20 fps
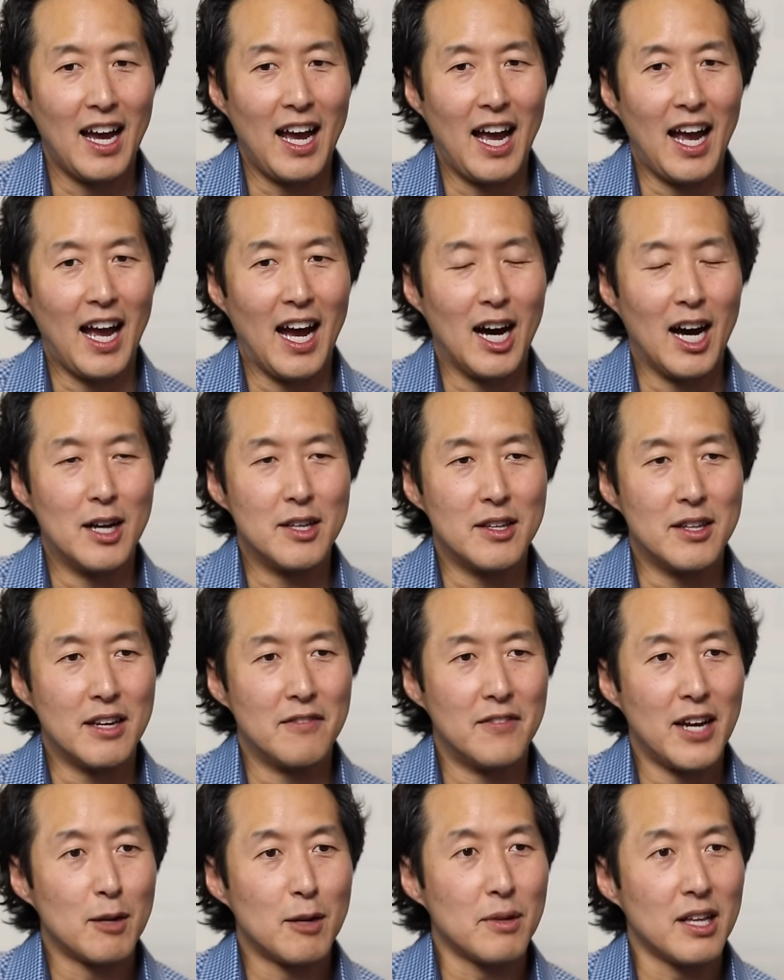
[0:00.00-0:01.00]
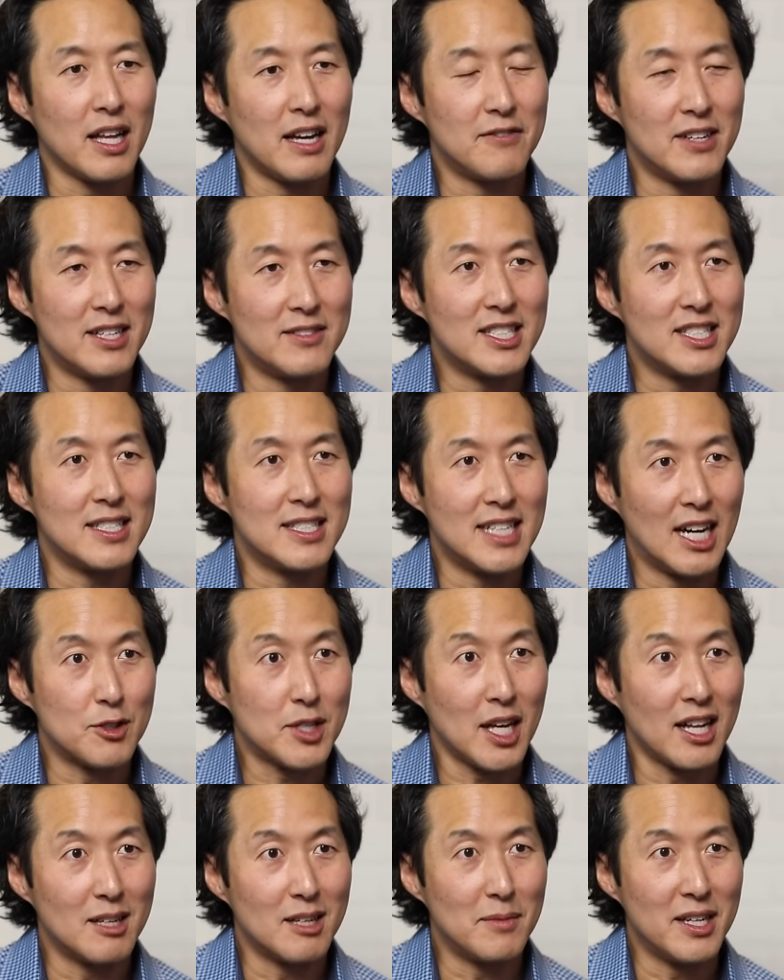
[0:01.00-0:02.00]
And the available evidence is now
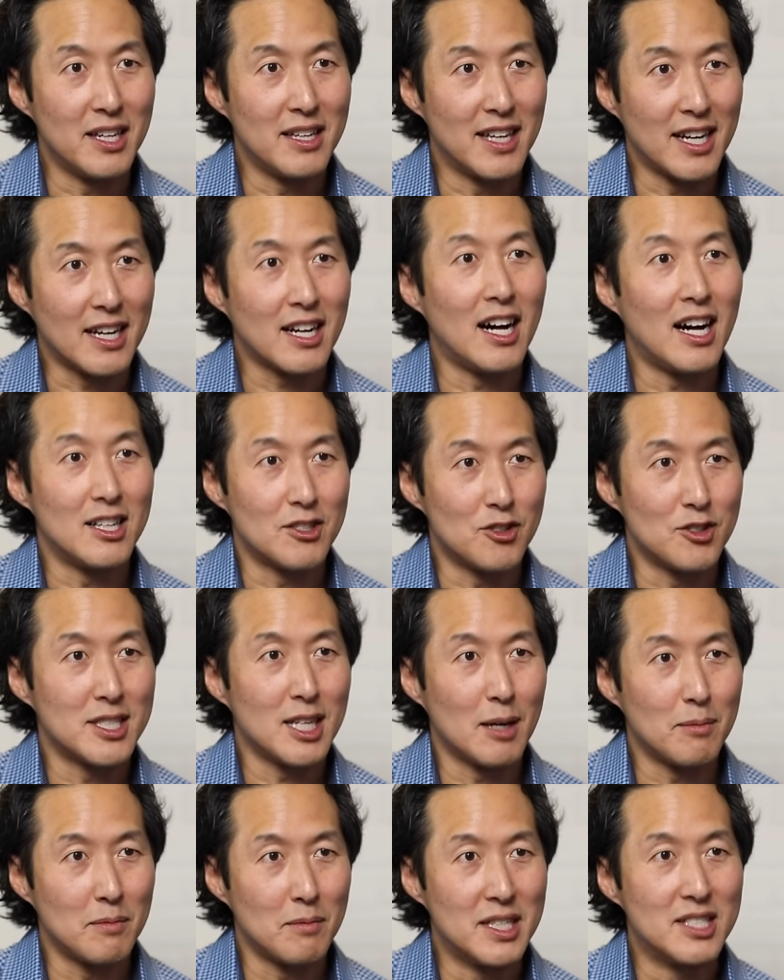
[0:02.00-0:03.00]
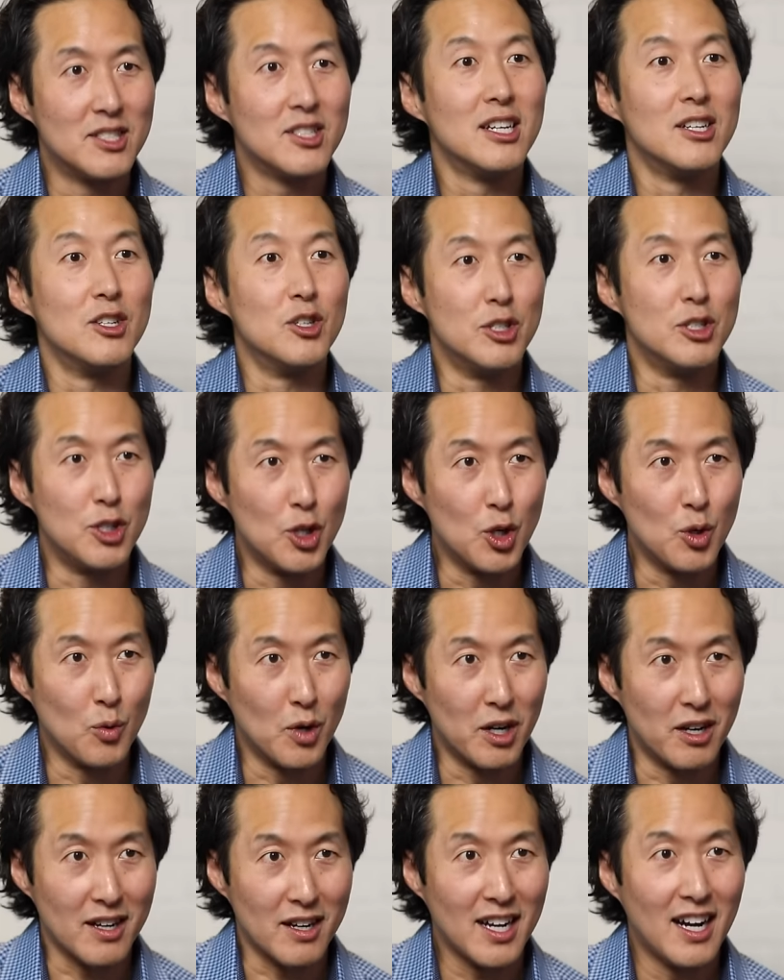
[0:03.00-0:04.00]
telling me that collagen supplements do
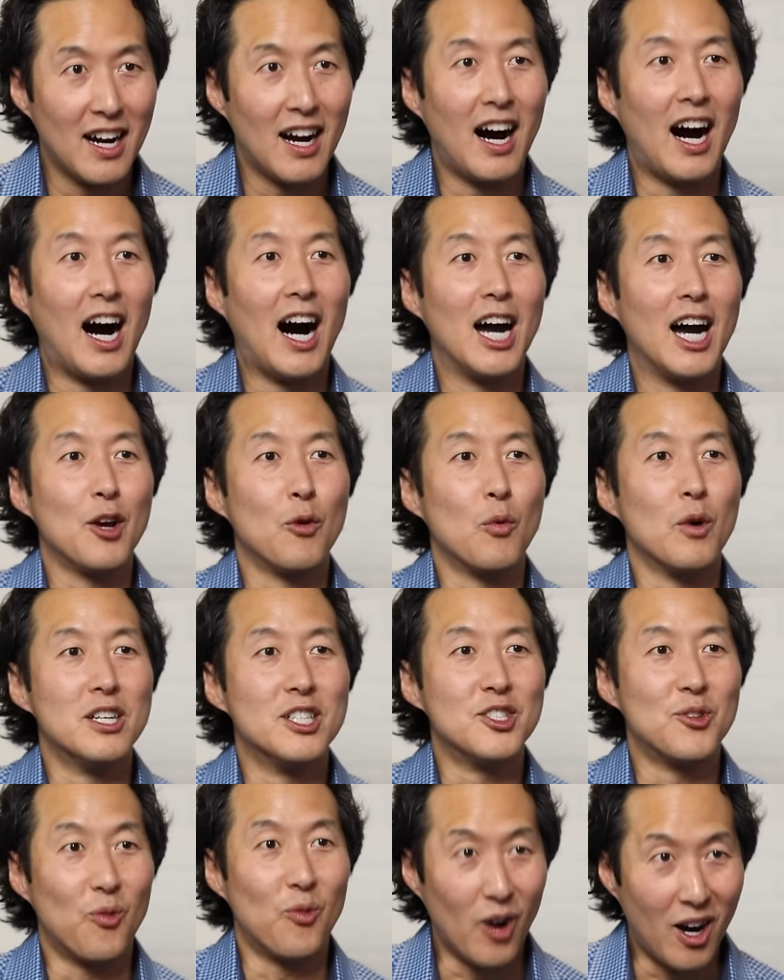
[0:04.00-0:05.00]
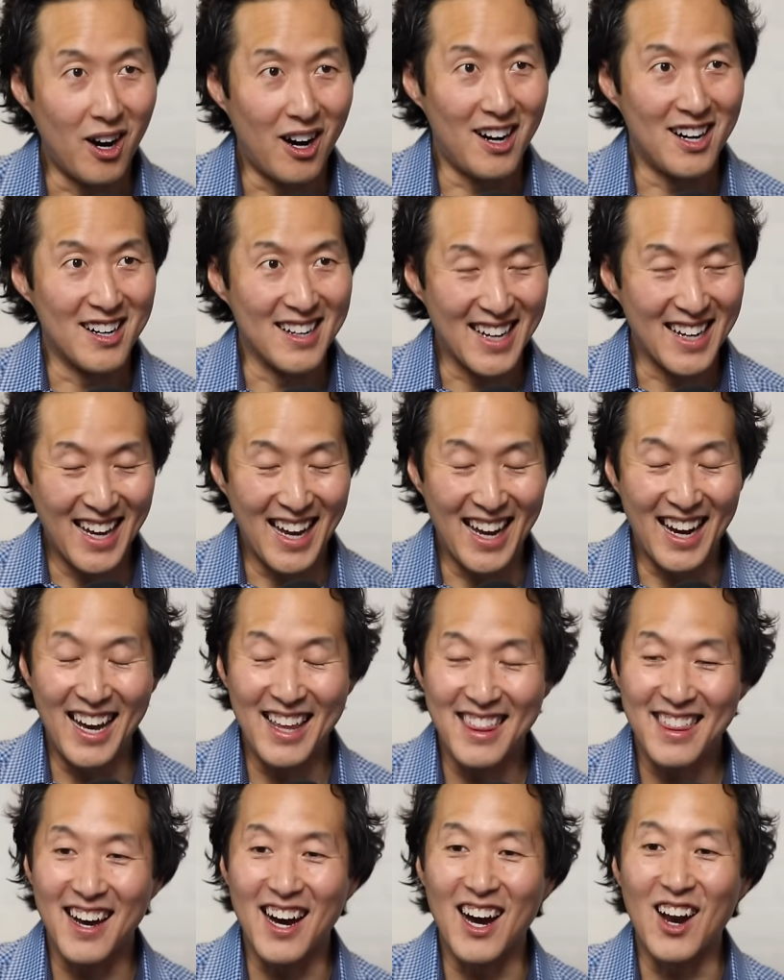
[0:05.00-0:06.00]
work. I was wrong. And
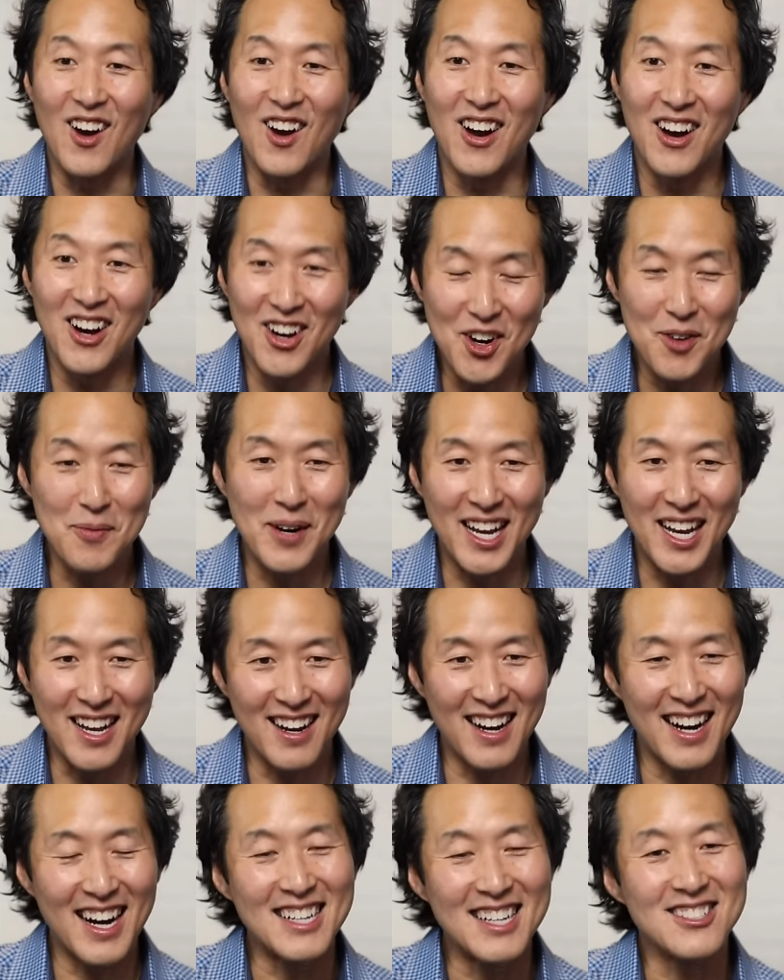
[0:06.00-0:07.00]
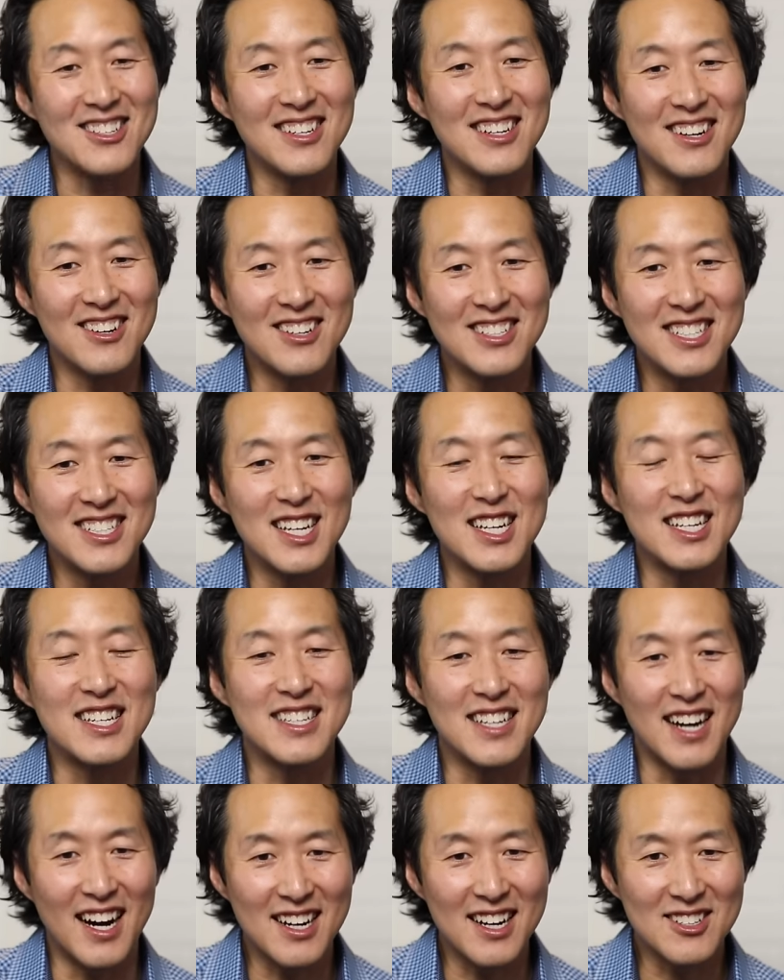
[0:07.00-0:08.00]
I thought, oh my gosh, here is a
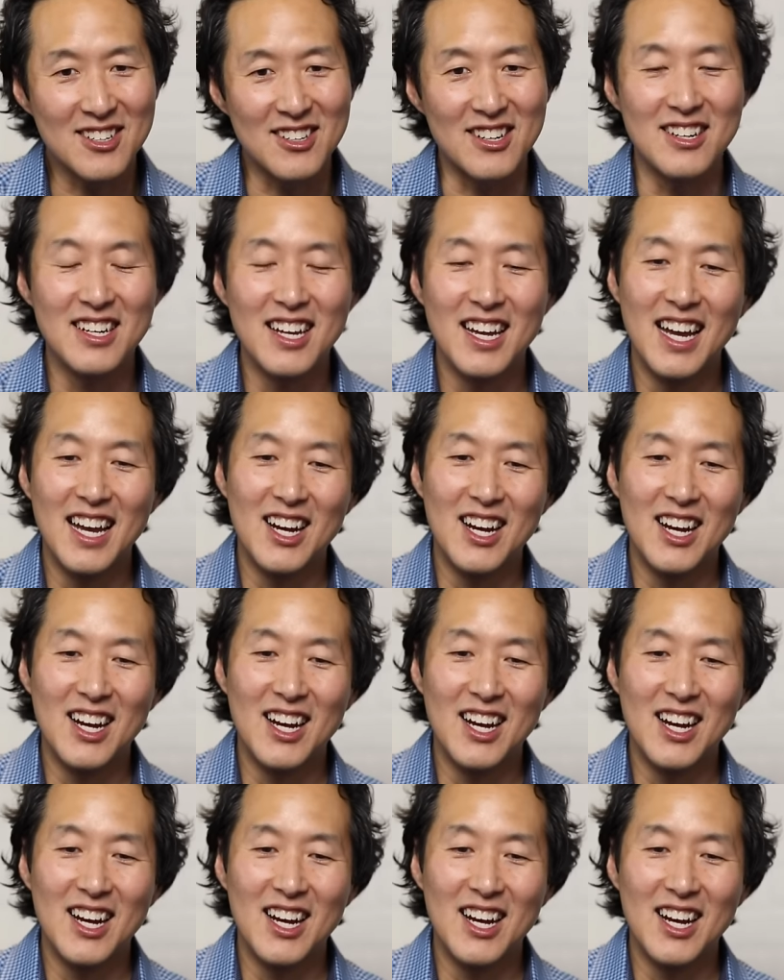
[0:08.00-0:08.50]
doctor